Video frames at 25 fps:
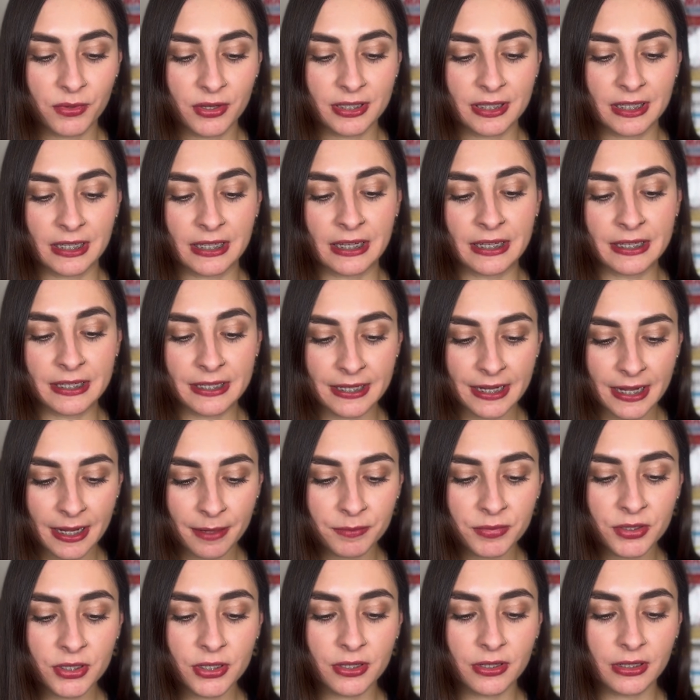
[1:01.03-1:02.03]
was an
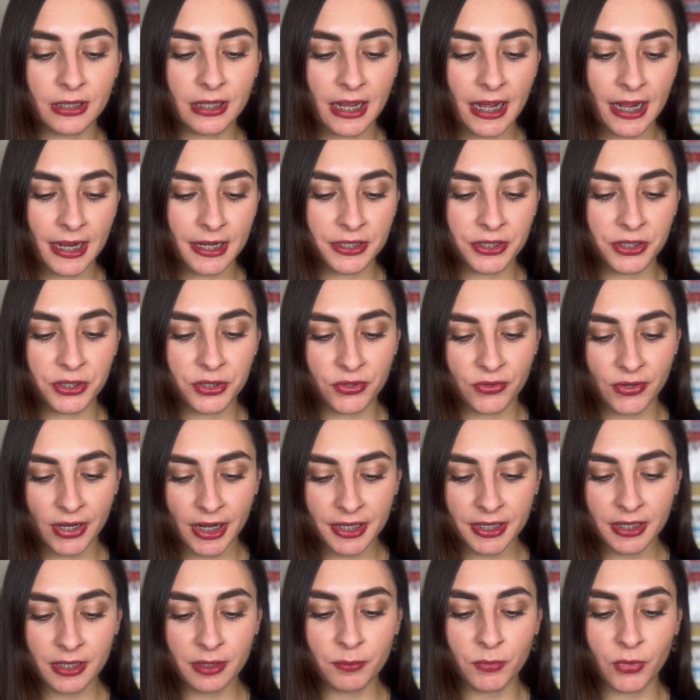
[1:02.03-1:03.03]
attempt to align
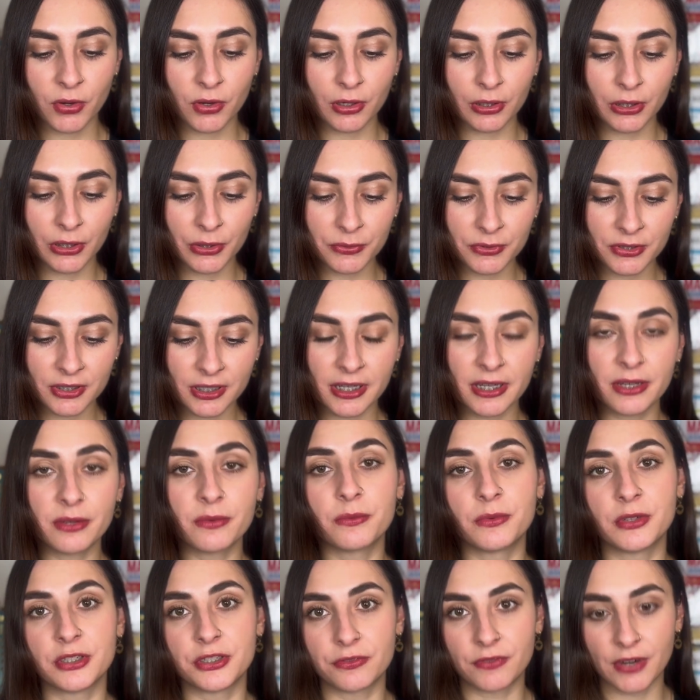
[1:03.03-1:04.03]
Ukrainian more closely
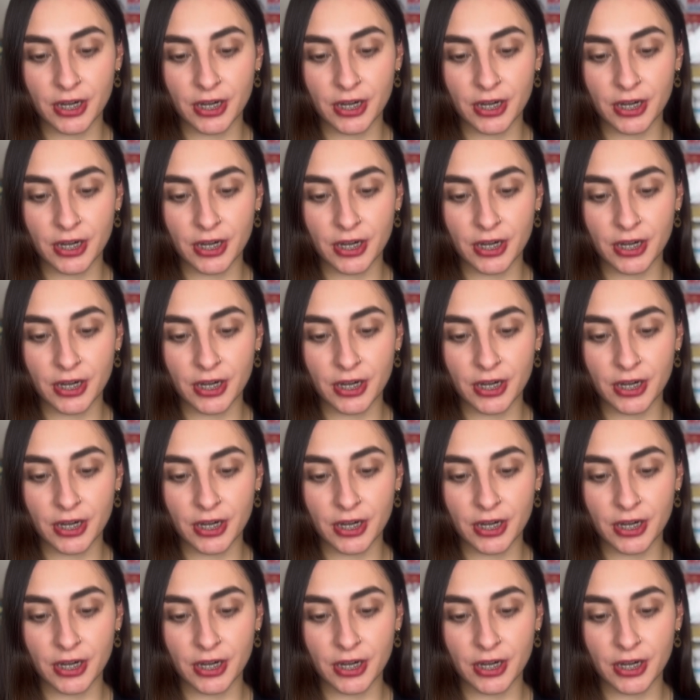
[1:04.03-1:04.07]
with